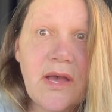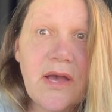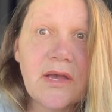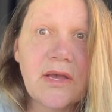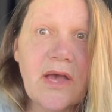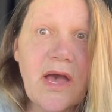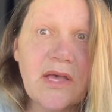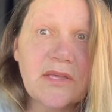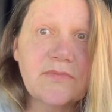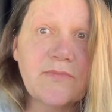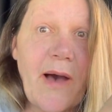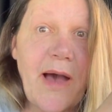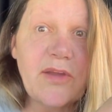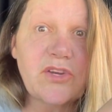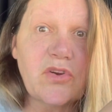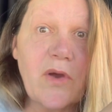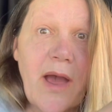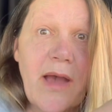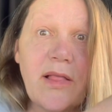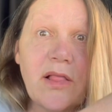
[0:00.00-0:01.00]
Because my
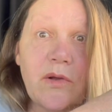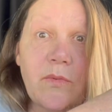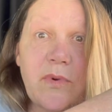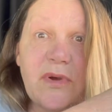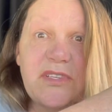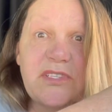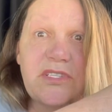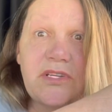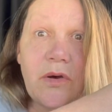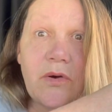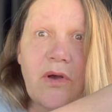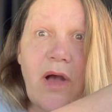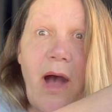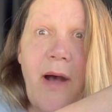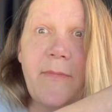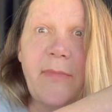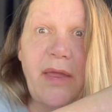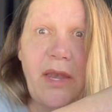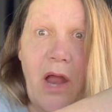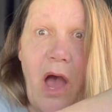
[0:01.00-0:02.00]
trailer was still
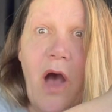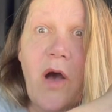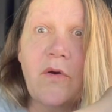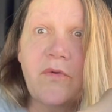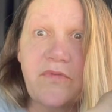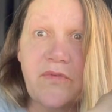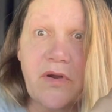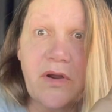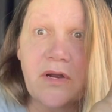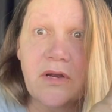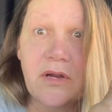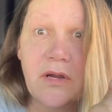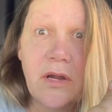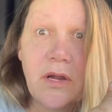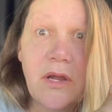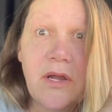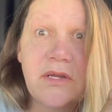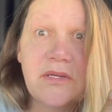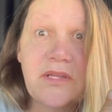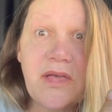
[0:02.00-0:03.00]
coming over
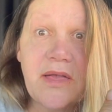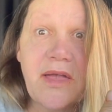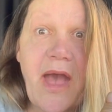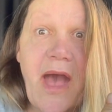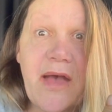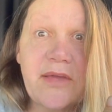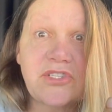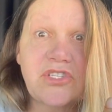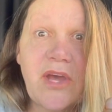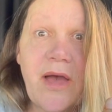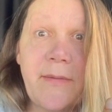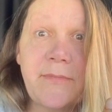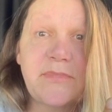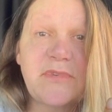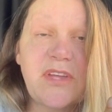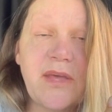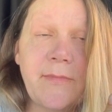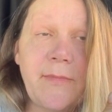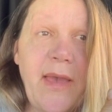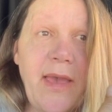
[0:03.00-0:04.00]
to catch up
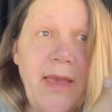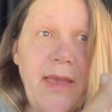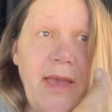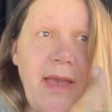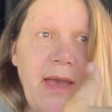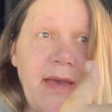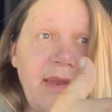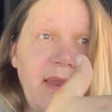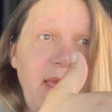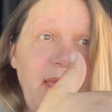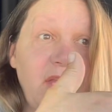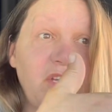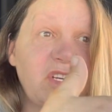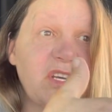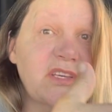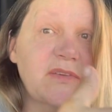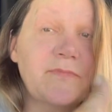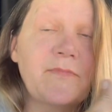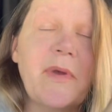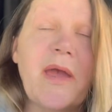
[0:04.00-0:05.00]
to me and he
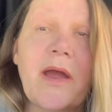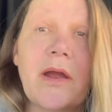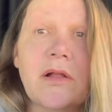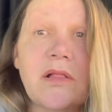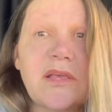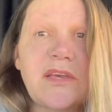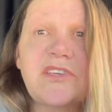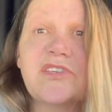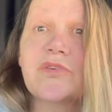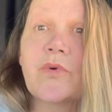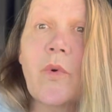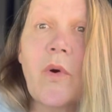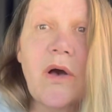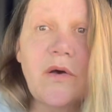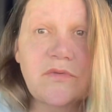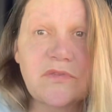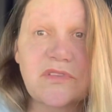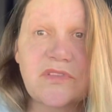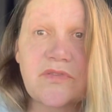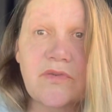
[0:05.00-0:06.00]
just barely
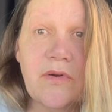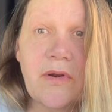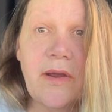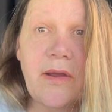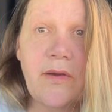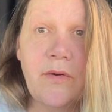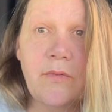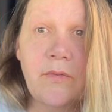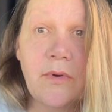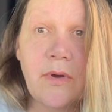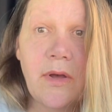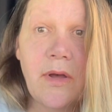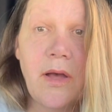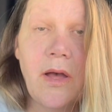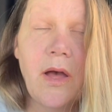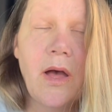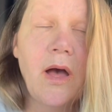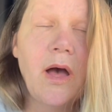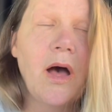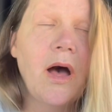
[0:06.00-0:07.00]
squoves through.
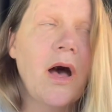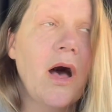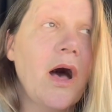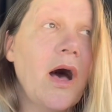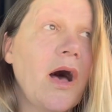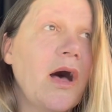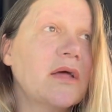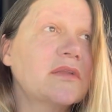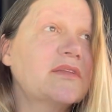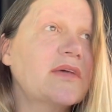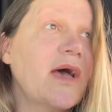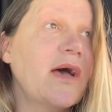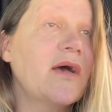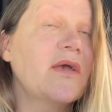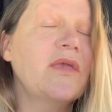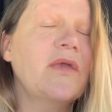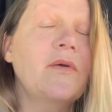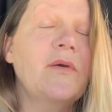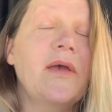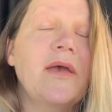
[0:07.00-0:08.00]
I'll tell
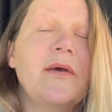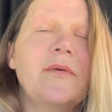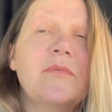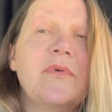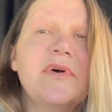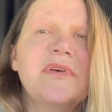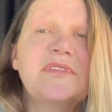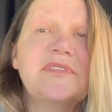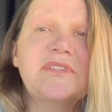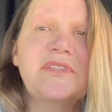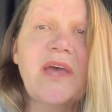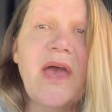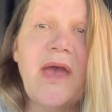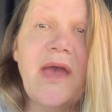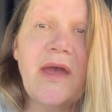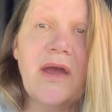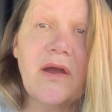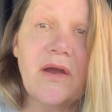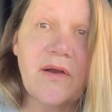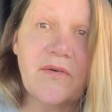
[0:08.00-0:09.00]
you, it was
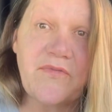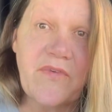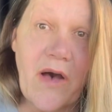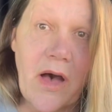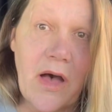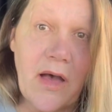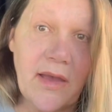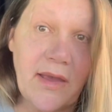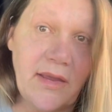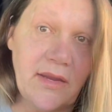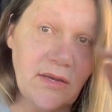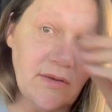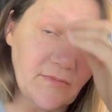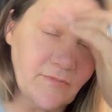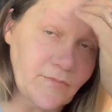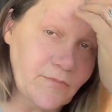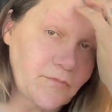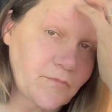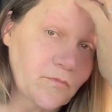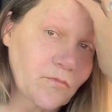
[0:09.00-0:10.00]
terrifying.
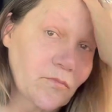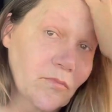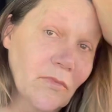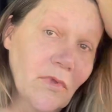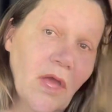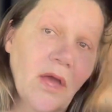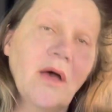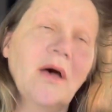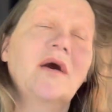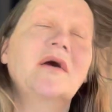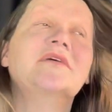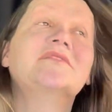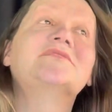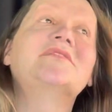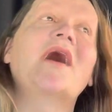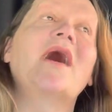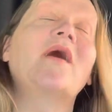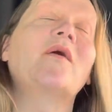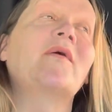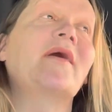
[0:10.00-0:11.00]

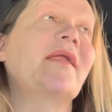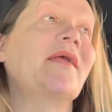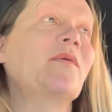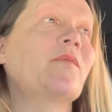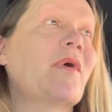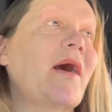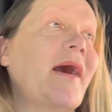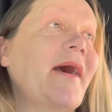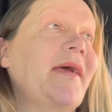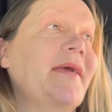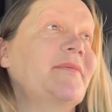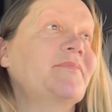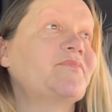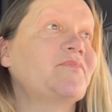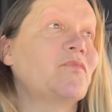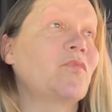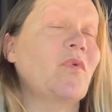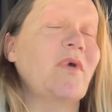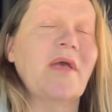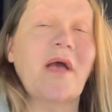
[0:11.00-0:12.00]
So anyway,
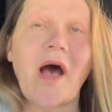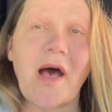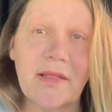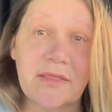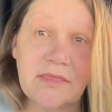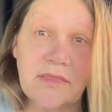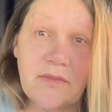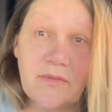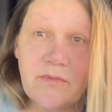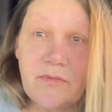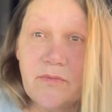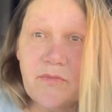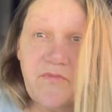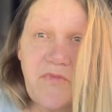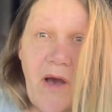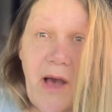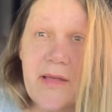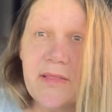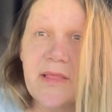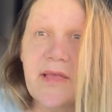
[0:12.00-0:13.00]
we got
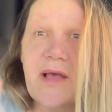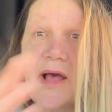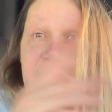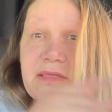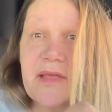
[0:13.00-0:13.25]
finally got